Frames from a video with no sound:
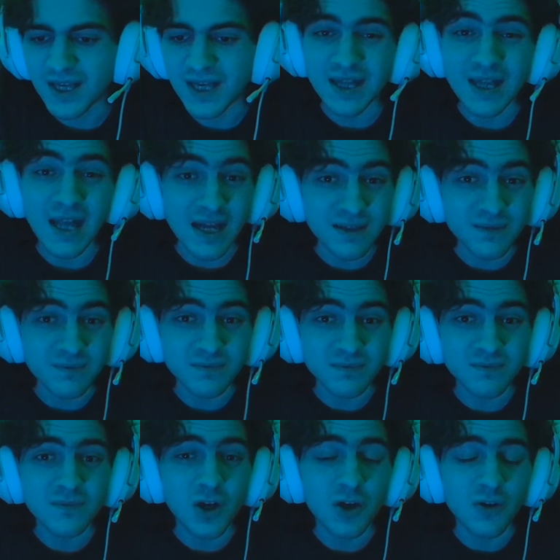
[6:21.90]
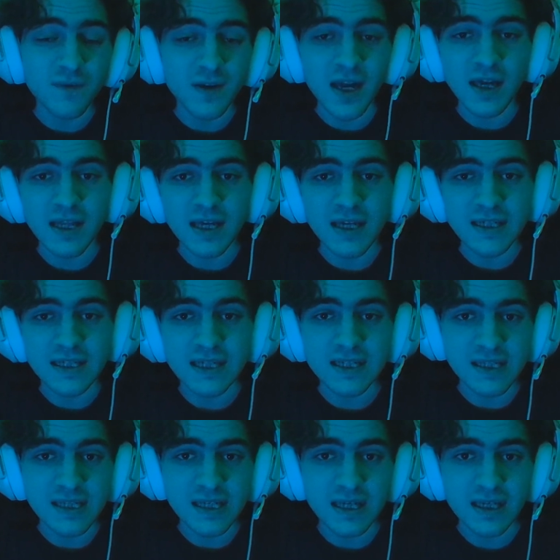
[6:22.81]
In that OVA, they
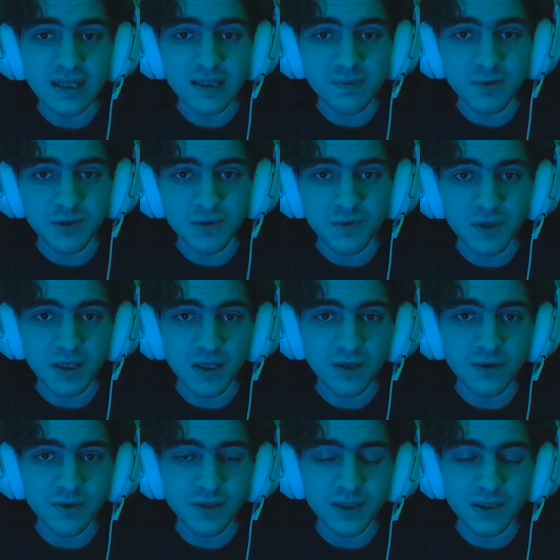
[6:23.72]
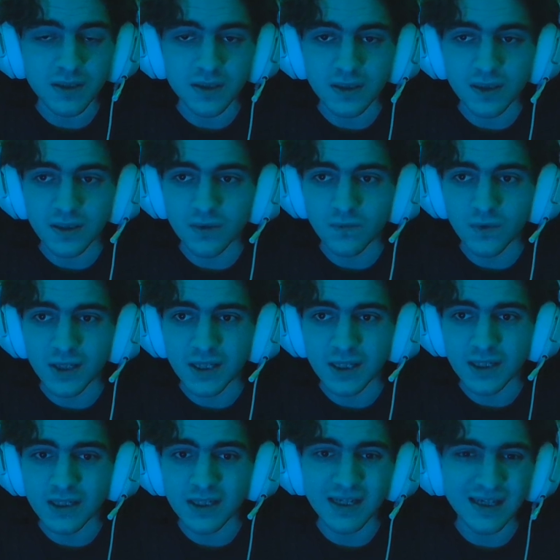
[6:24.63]
tease a kiss between Yuta and
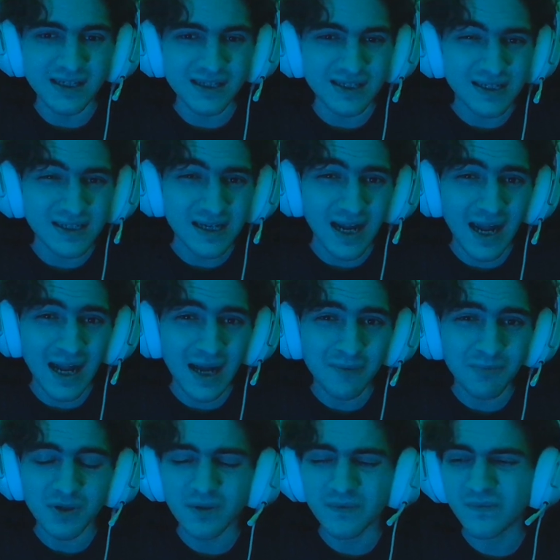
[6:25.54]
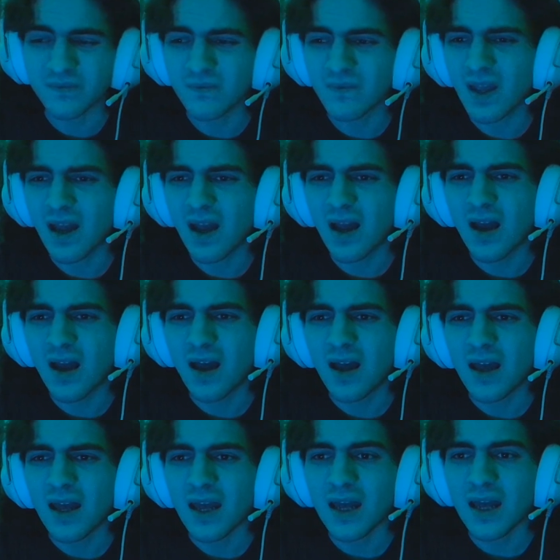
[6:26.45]
Rika, and it doesn't happen.
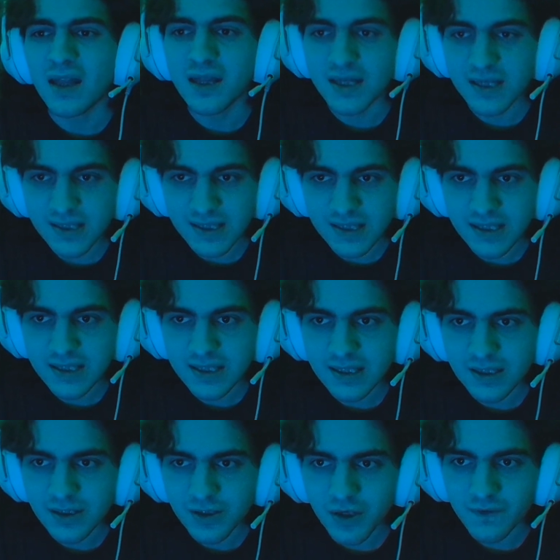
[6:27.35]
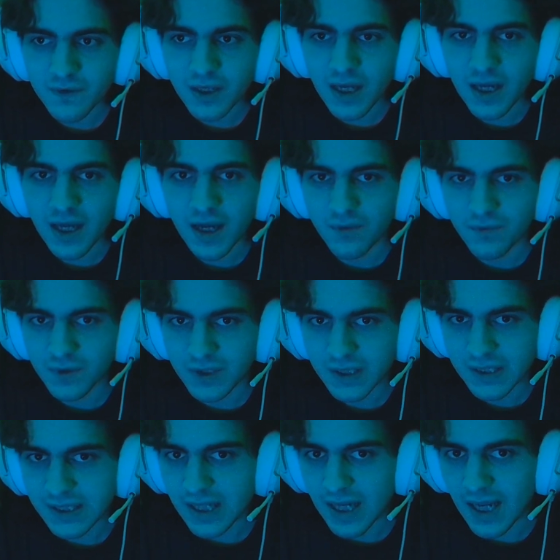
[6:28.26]
This season's OVA, I
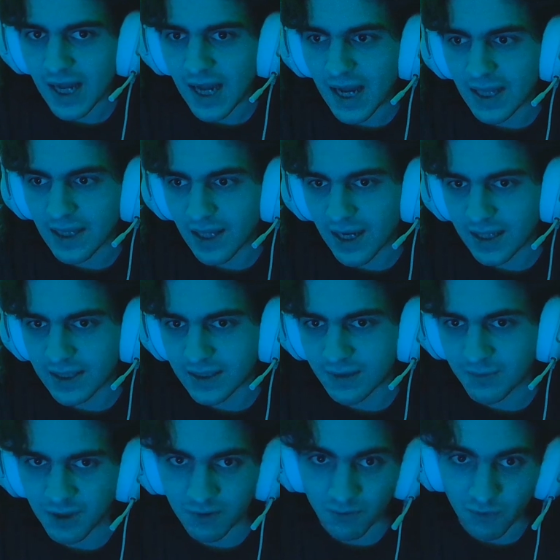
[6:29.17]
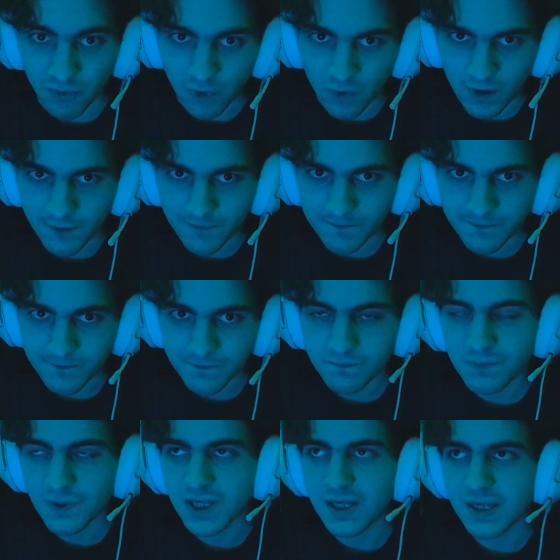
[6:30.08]
will say I liked a bit more.
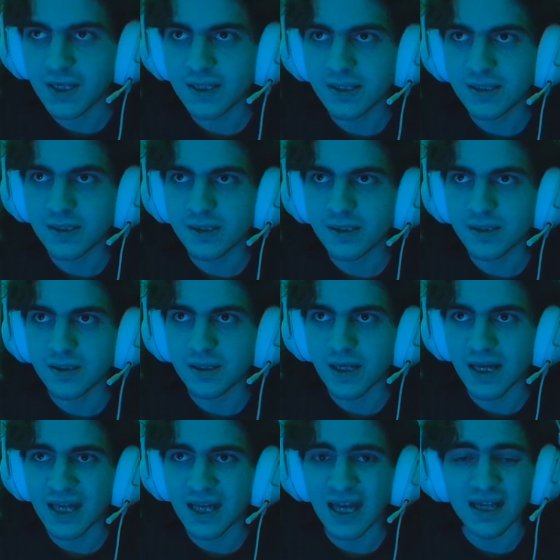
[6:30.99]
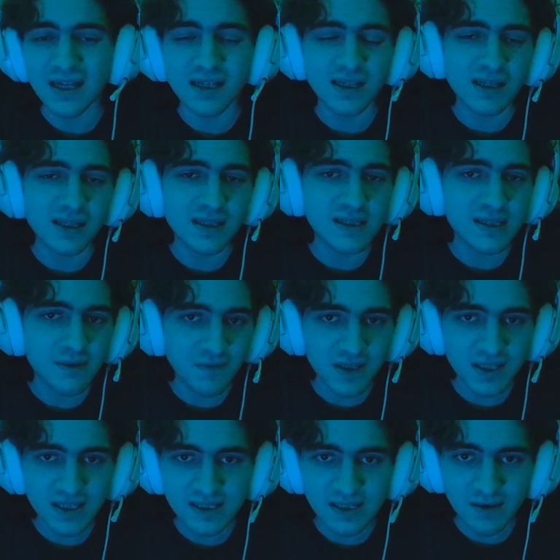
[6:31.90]
Because, again,
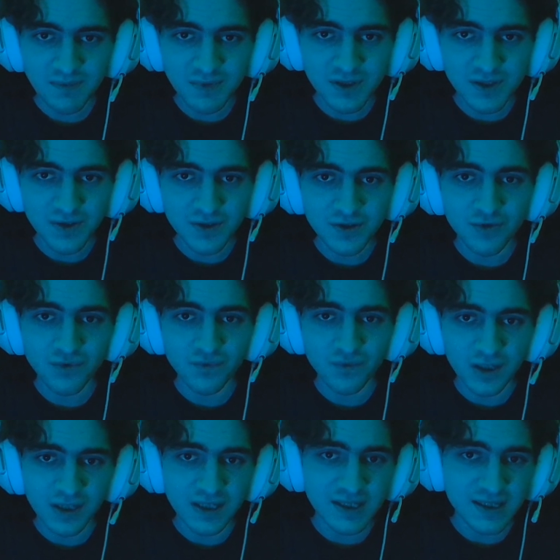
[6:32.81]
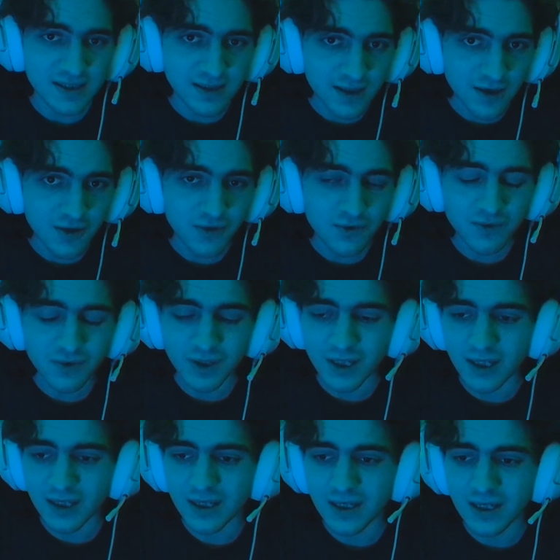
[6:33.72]
some of these episodes are really slow
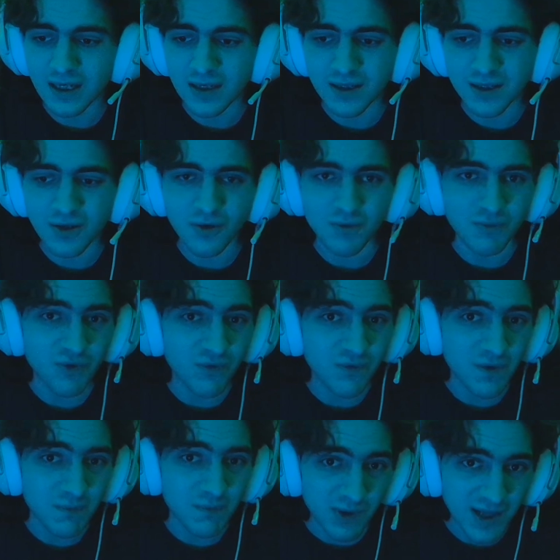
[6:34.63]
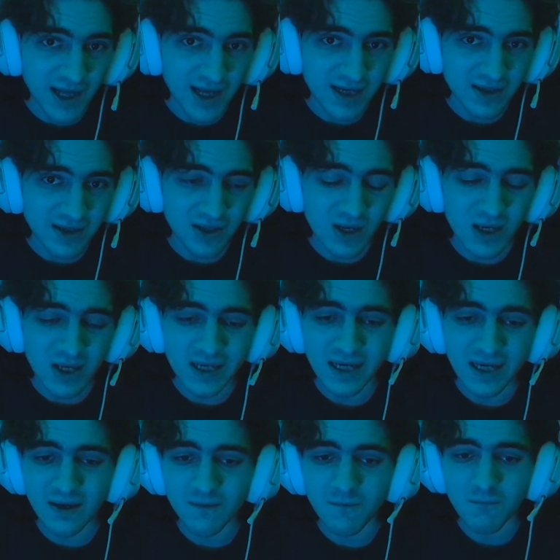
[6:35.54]
and don't move the plot
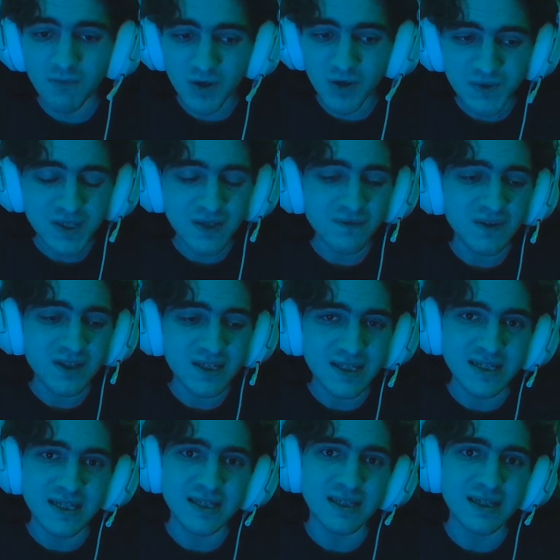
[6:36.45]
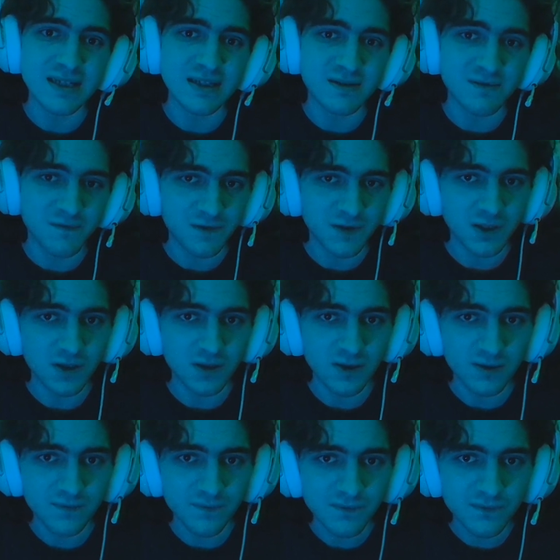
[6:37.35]
along. Most of the season is
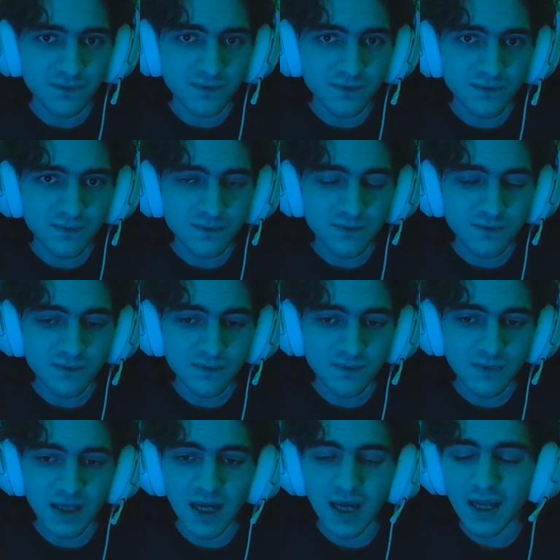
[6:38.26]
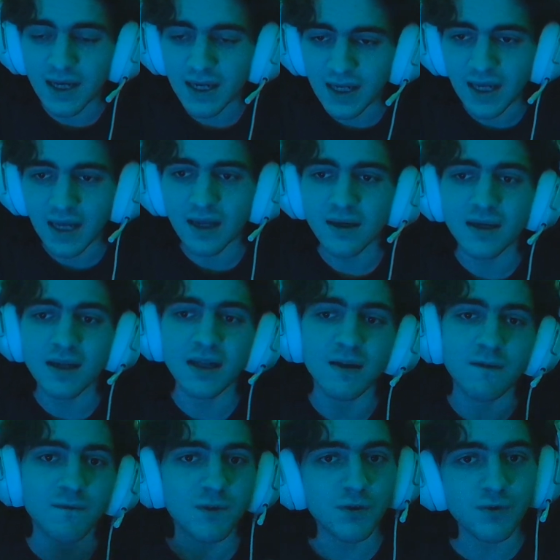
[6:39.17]
filler. And again,
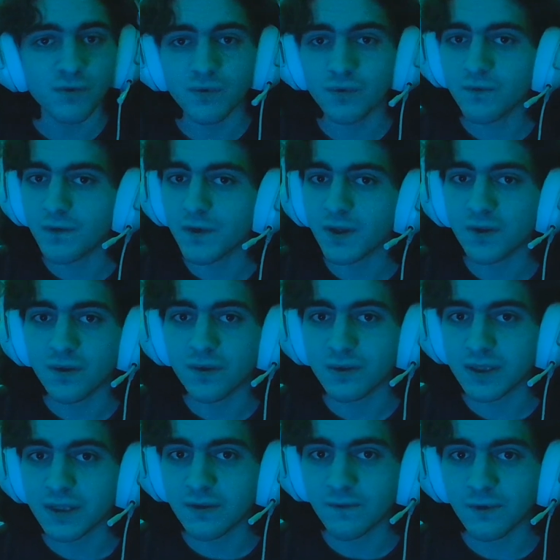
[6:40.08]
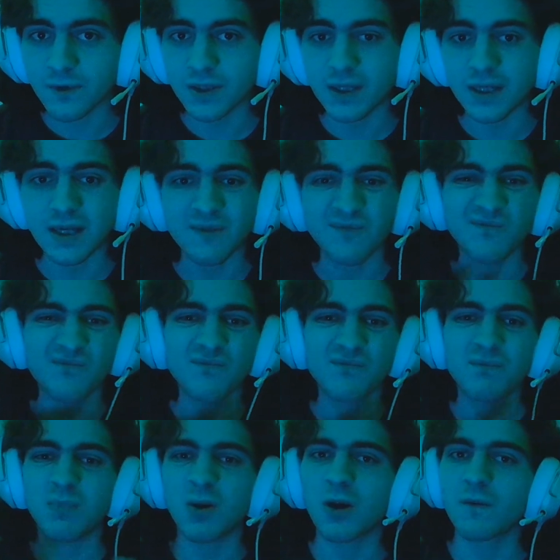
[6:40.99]
if you feel differently,
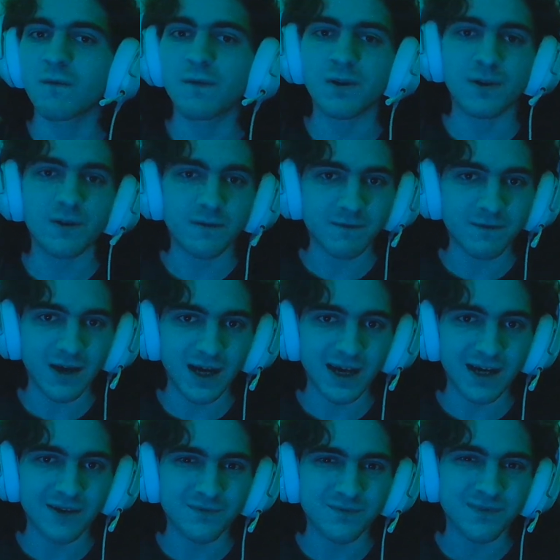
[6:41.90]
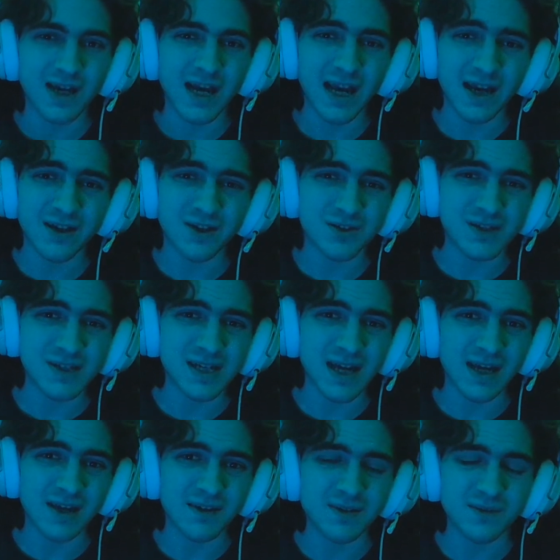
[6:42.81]
perfectly fine. I
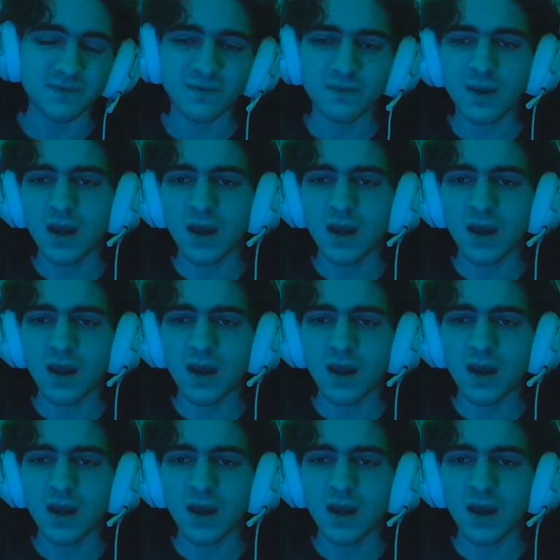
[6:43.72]
understand.